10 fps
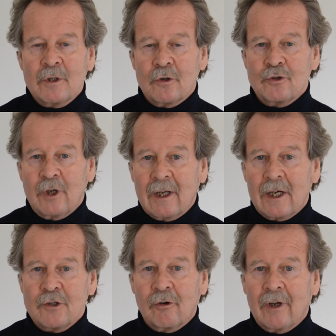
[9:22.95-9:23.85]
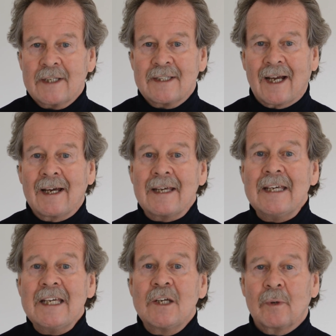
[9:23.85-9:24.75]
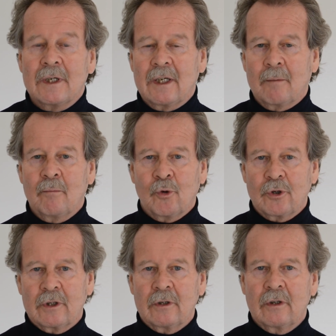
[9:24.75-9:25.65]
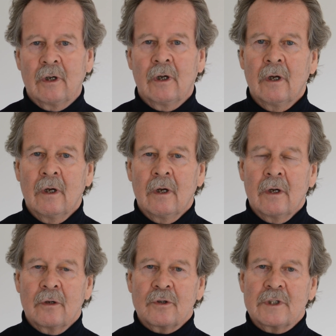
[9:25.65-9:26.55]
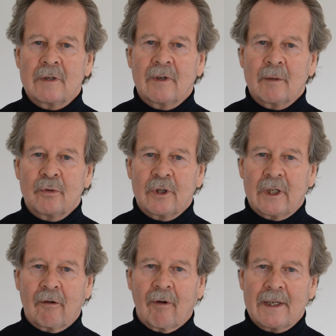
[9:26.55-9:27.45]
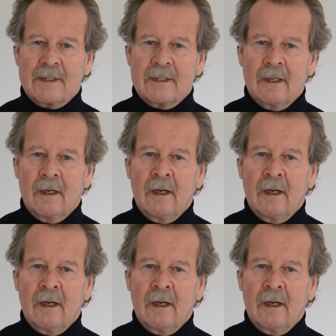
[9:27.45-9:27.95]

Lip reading: social and cultural rights are equally important to civil and political rights.